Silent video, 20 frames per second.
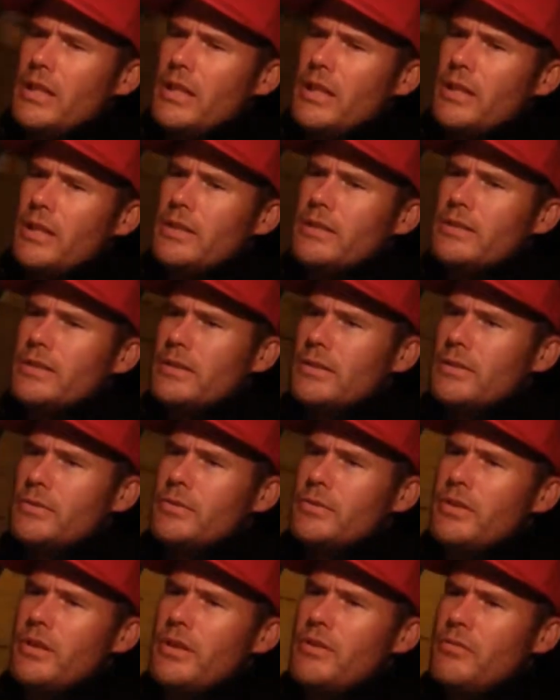think so.
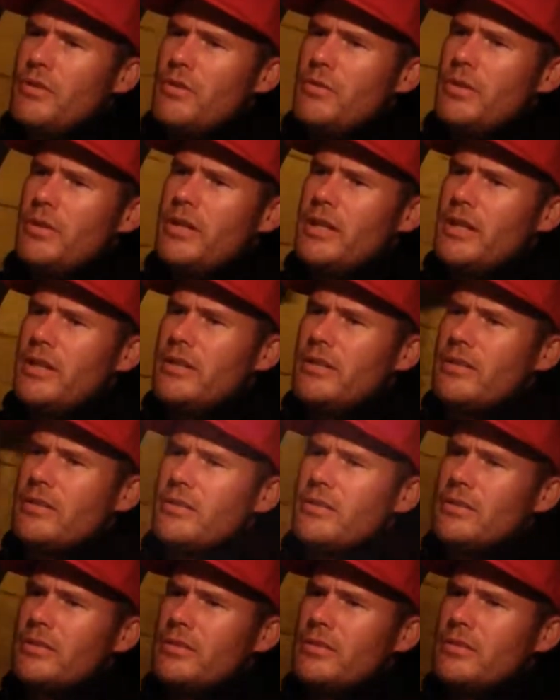Did I roll it in?
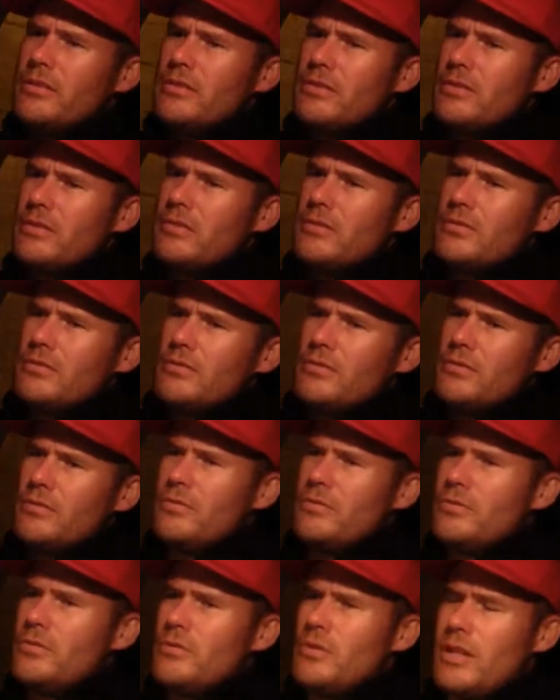
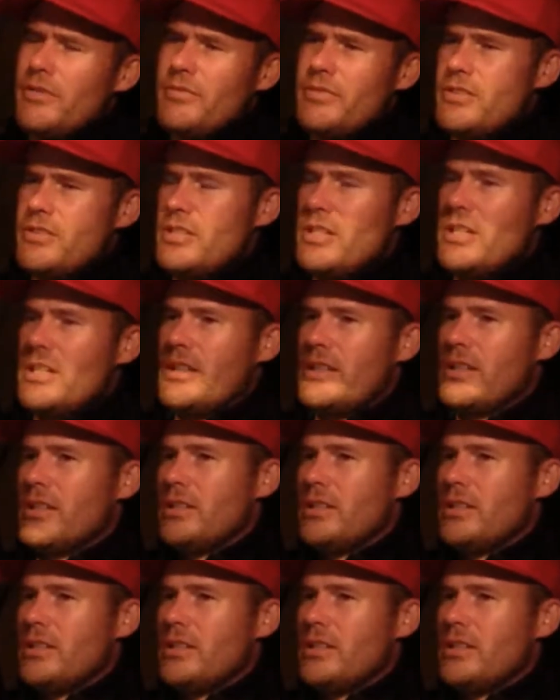I'll have to check.